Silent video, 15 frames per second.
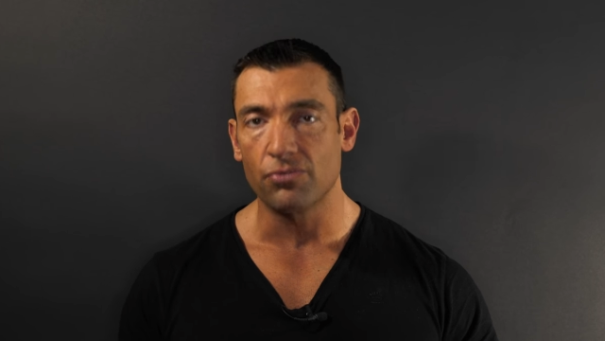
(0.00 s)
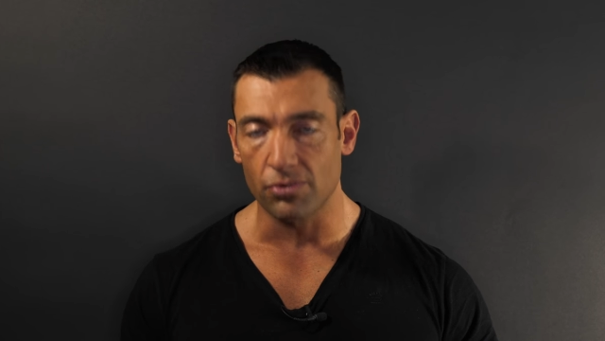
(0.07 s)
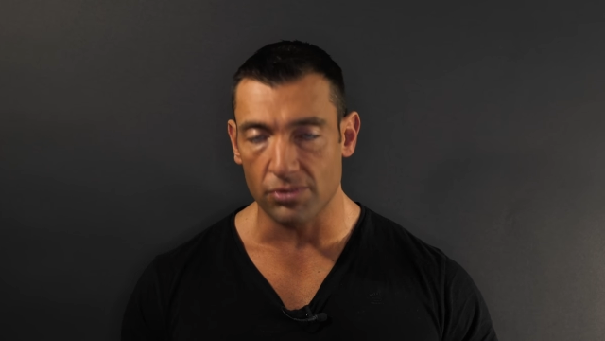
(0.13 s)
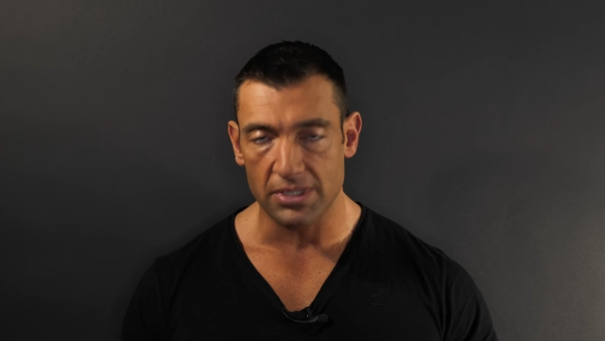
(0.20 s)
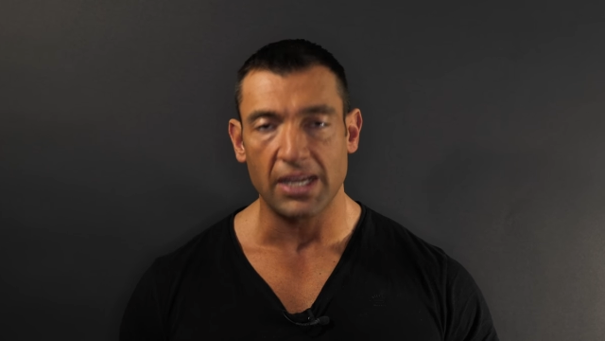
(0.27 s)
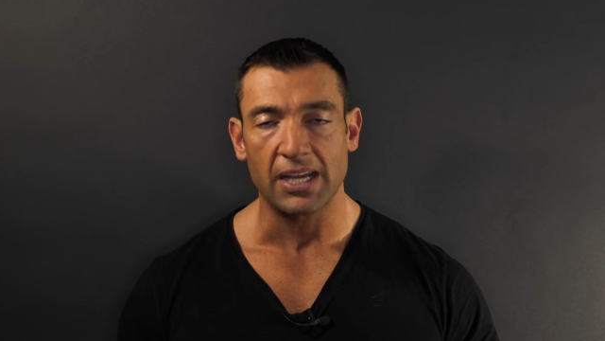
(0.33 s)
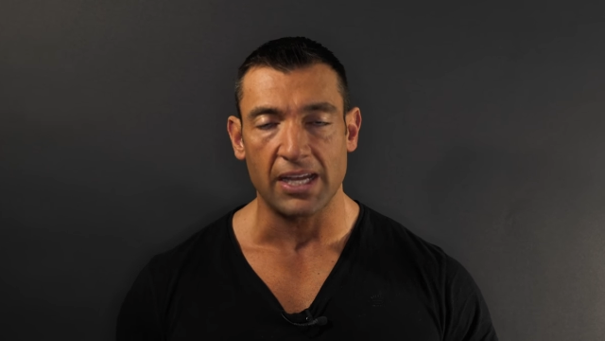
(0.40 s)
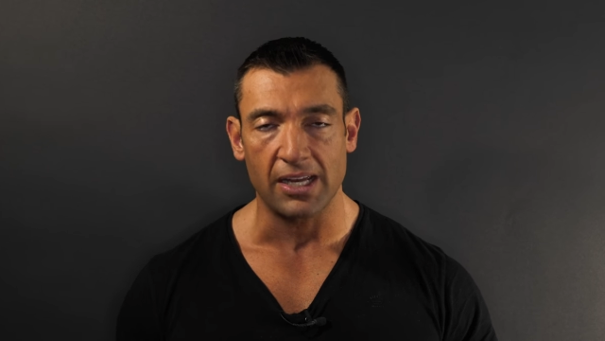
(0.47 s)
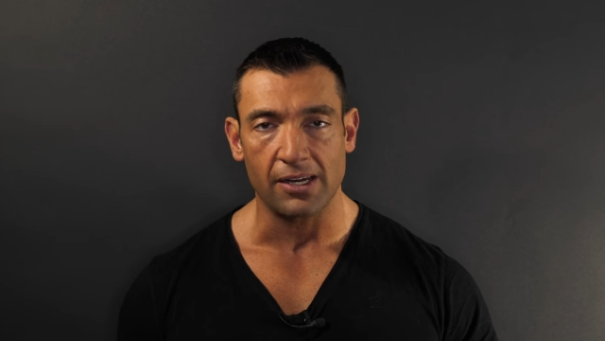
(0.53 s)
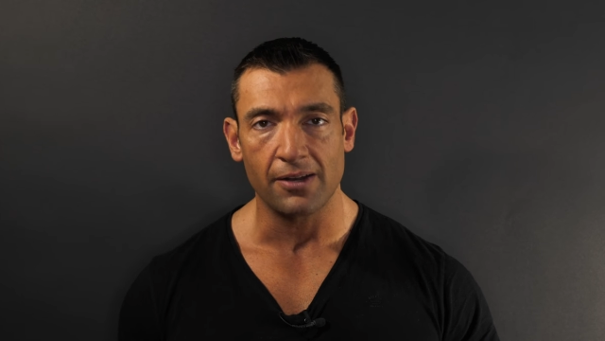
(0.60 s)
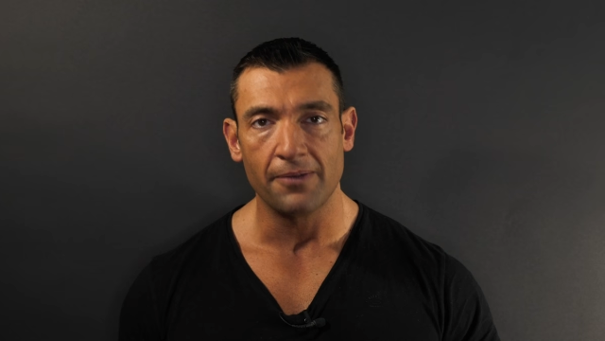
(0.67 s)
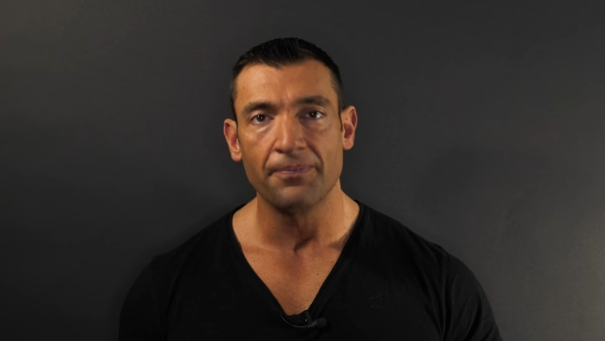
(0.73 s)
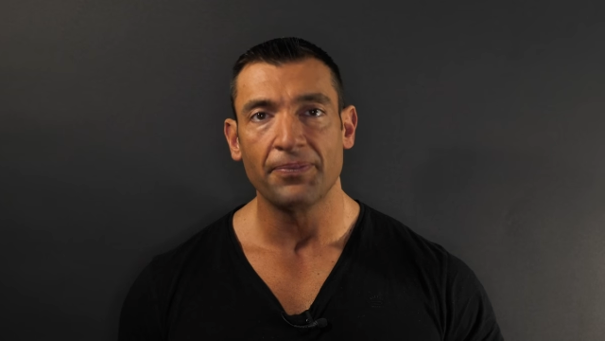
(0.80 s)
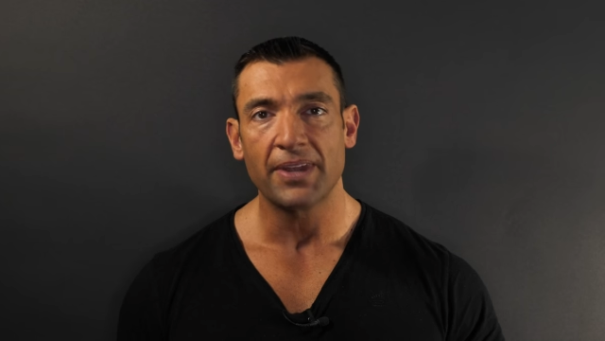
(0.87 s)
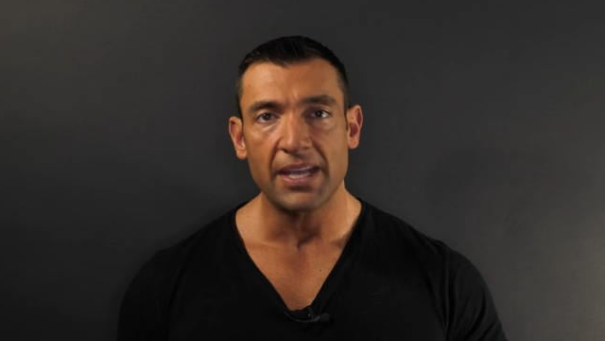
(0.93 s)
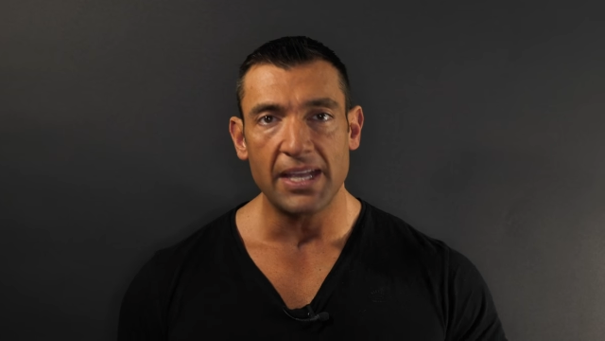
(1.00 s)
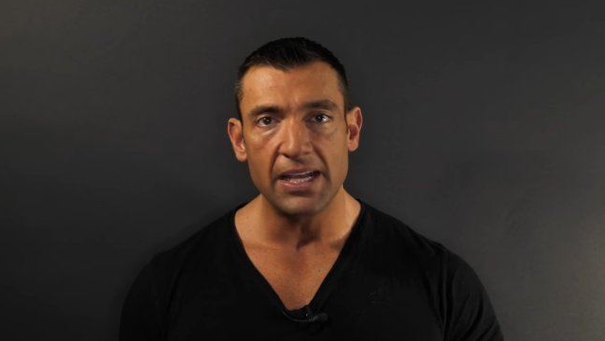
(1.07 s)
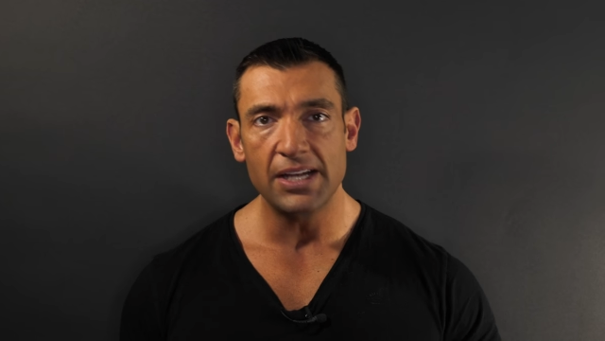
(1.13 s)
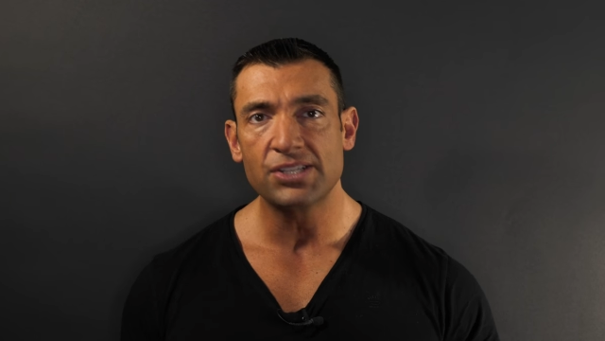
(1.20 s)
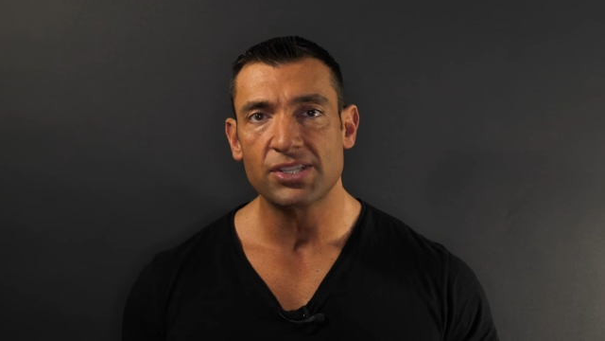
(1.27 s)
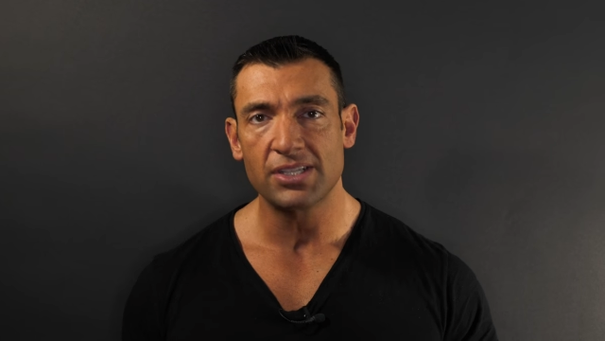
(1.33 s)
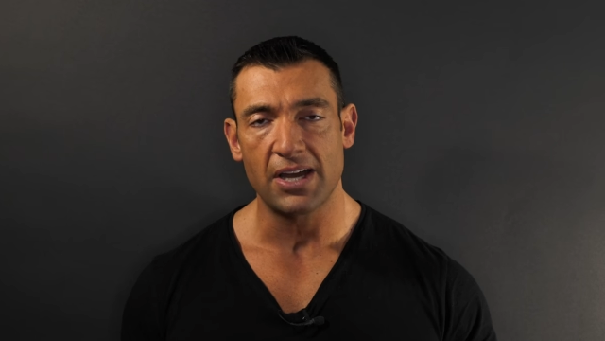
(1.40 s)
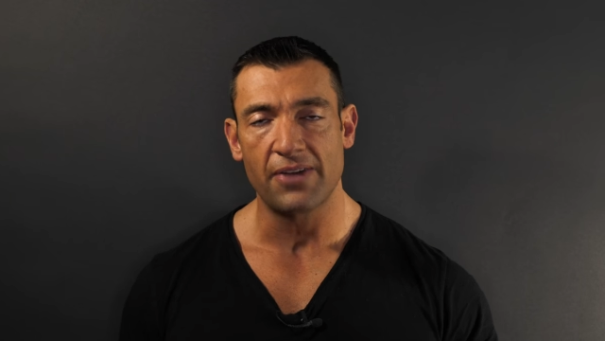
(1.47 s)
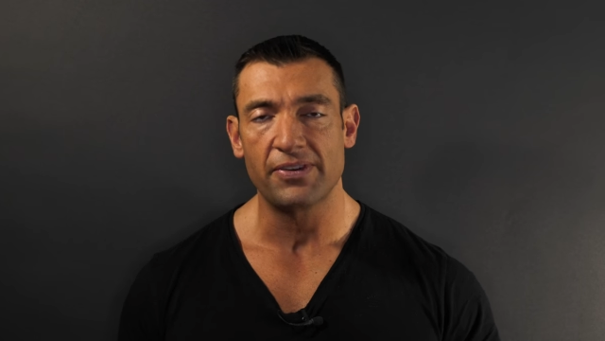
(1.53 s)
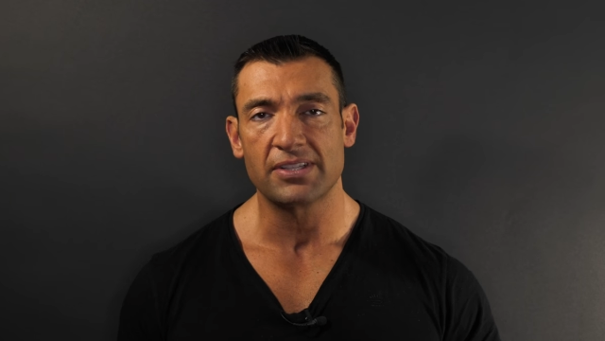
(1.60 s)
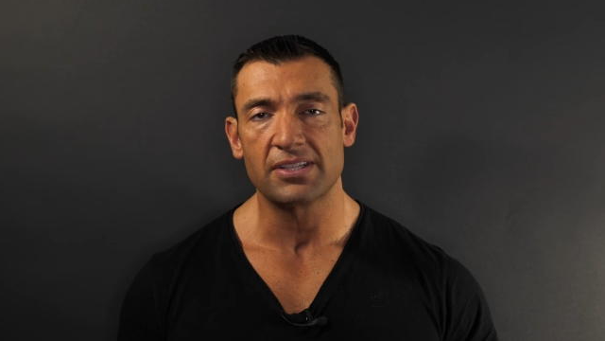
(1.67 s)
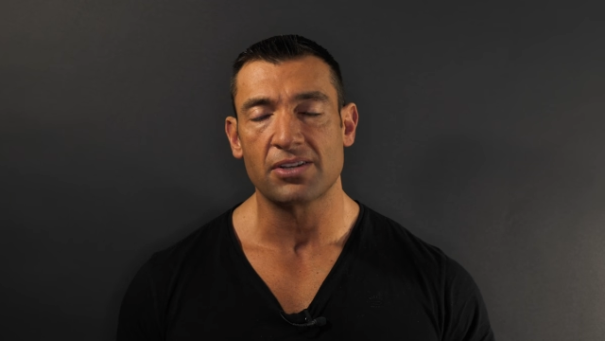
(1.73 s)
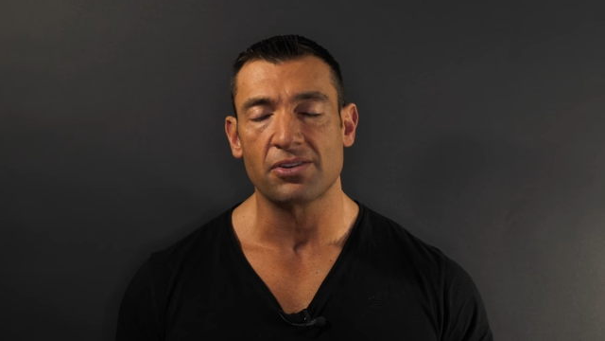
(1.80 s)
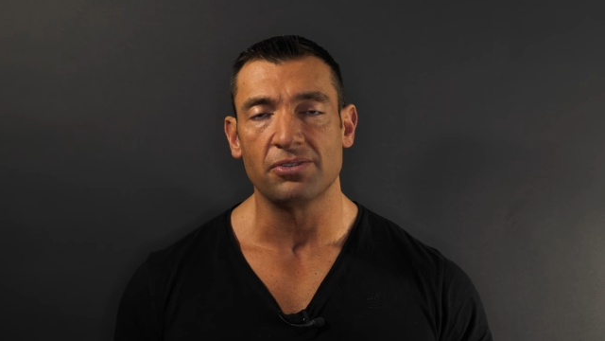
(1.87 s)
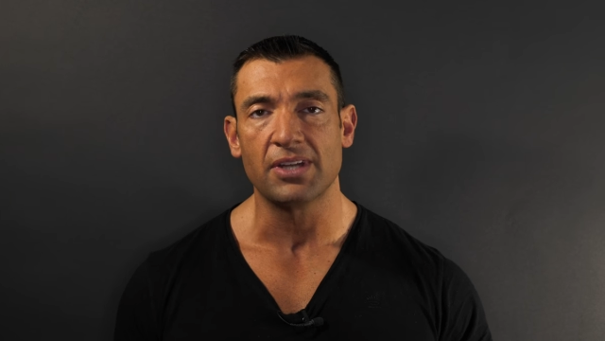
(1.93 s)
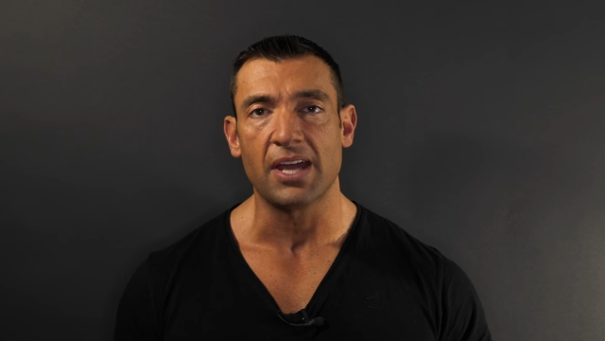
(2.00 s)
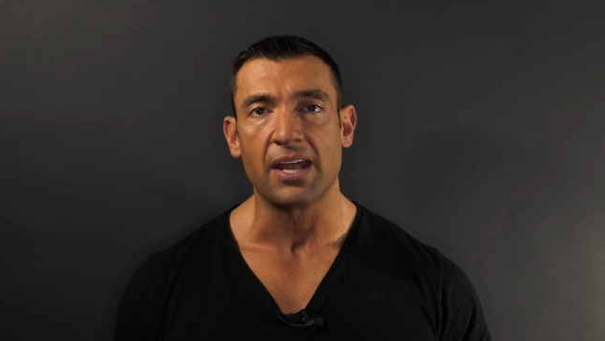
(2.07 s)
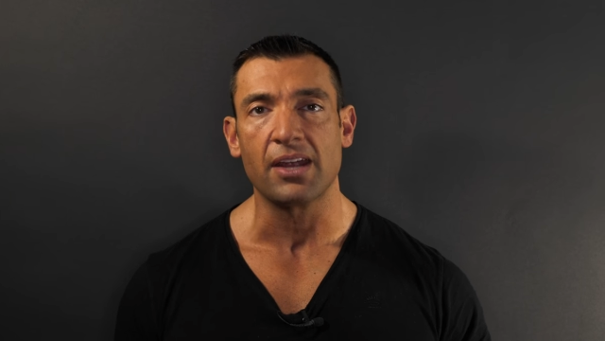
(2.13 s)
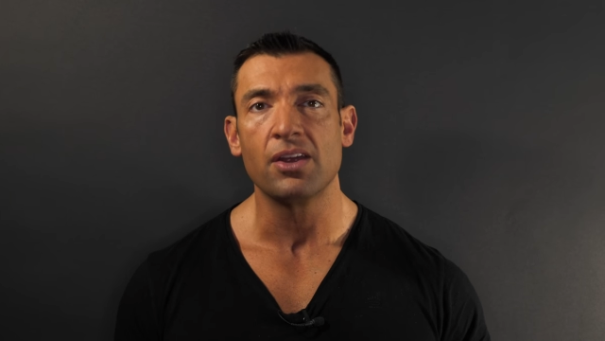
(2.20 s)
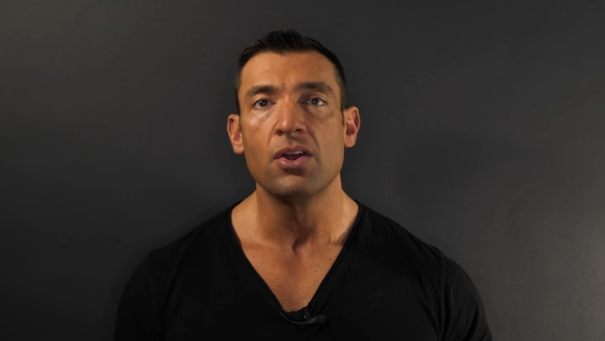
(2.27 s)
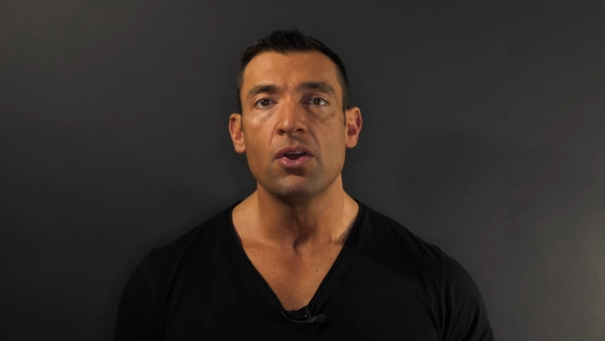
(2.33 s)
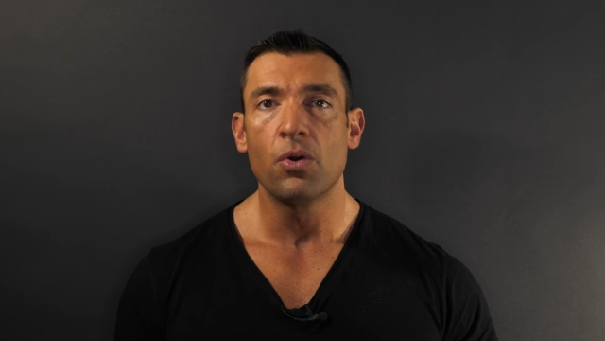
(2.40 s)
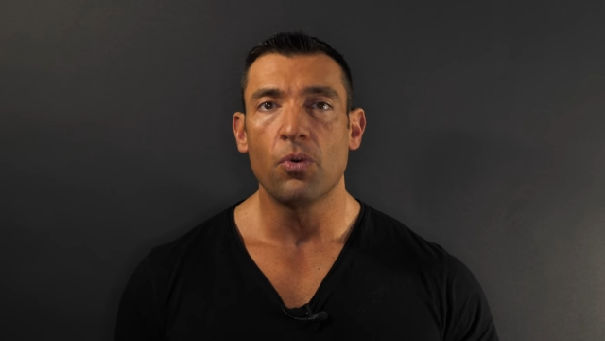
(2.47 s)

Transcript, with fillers: routine each and every single day.